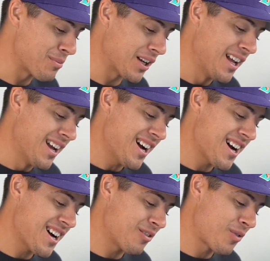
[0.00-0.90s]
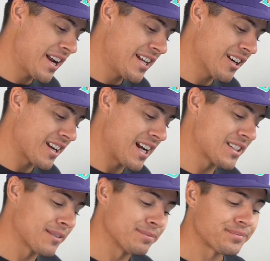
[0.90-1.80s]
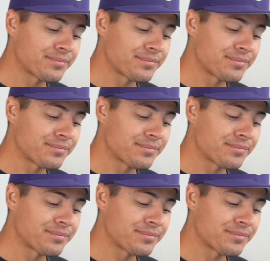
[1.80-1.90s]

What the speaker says: But right here, guys,